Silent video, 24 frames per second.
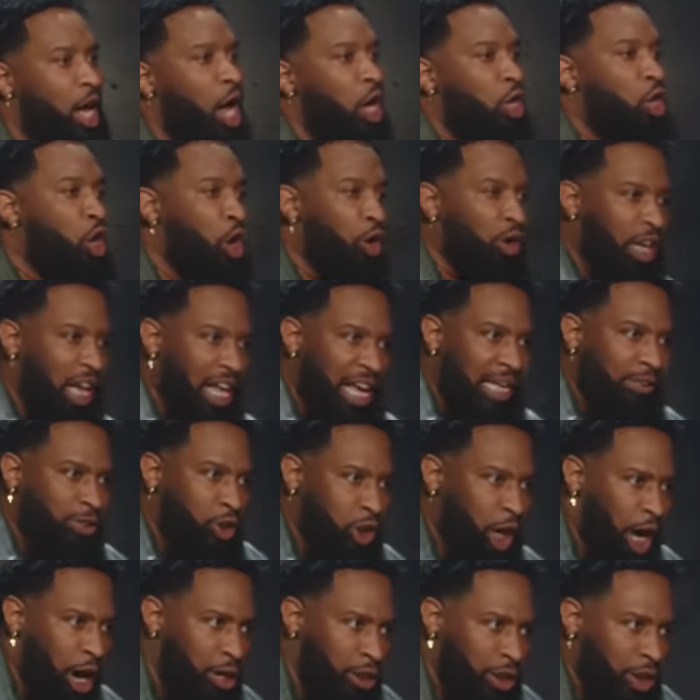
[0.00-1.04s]
You're gonna leave
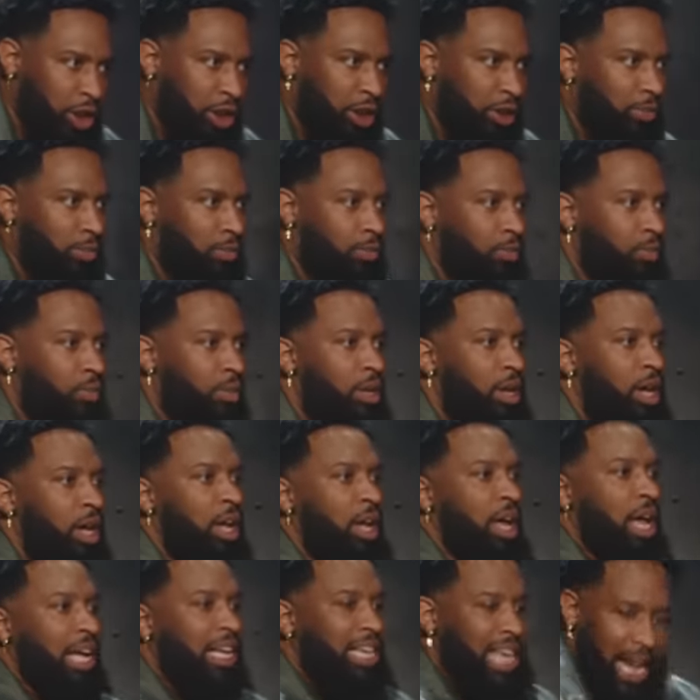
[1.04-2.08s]
church,
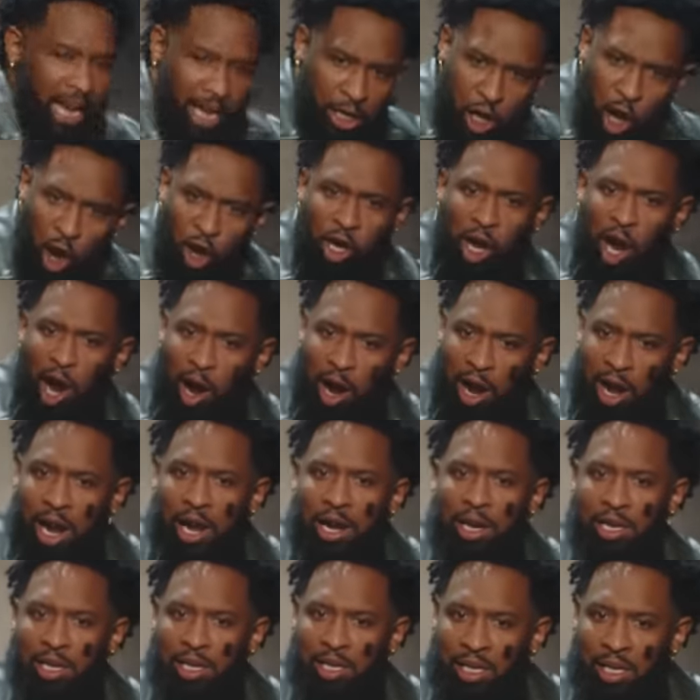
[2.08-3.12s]
get in your car,
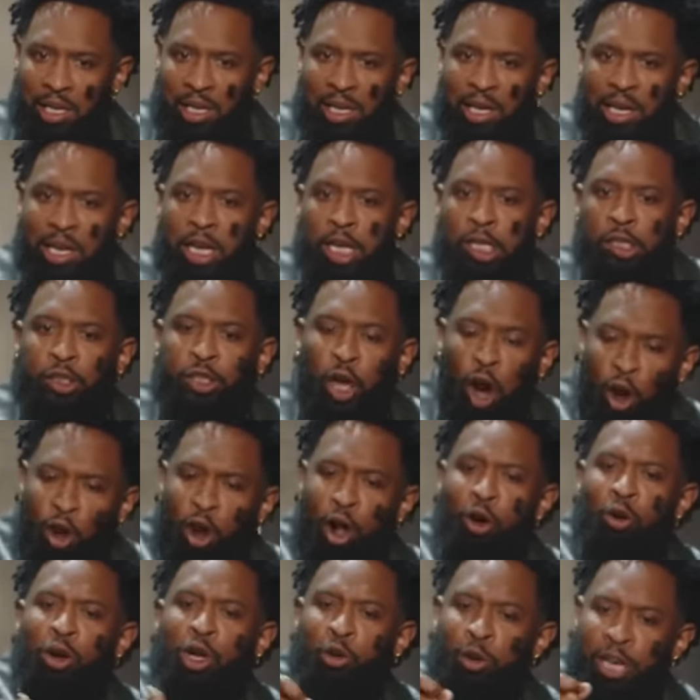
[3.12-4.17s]
turn
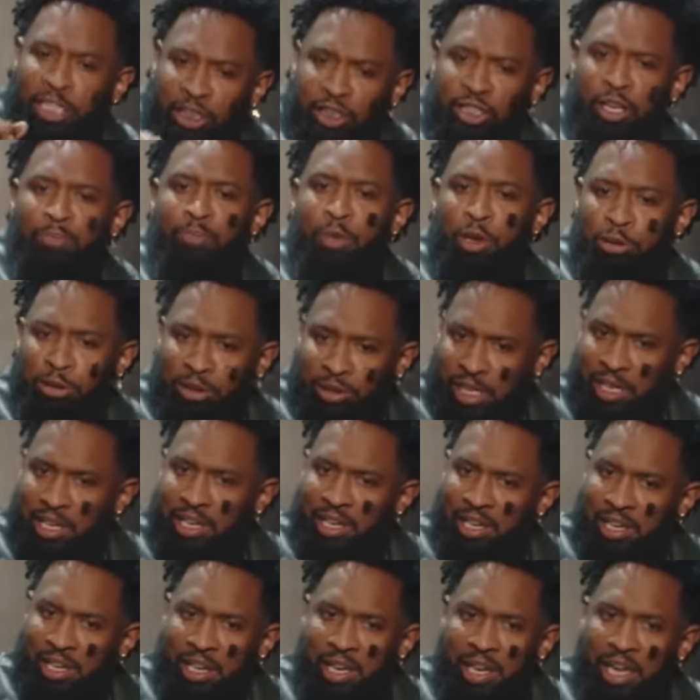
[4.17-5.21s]
on Christian music,
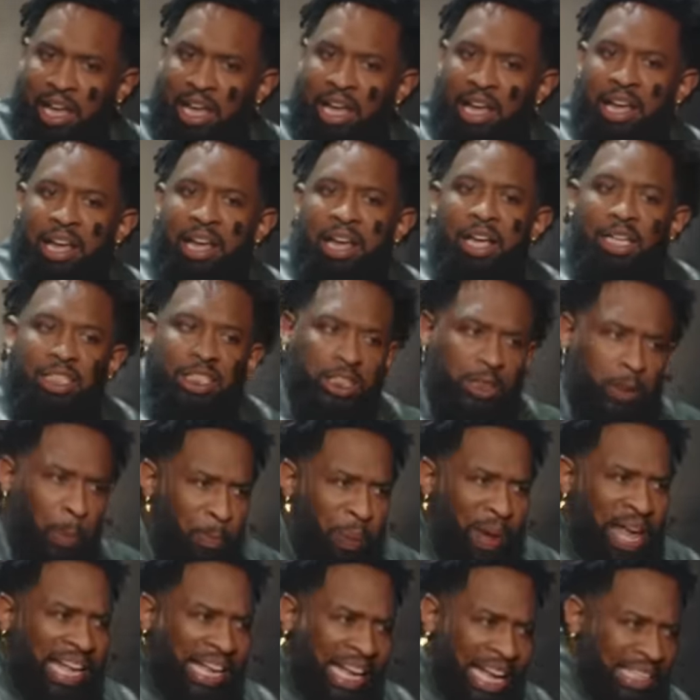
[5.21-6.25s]
speak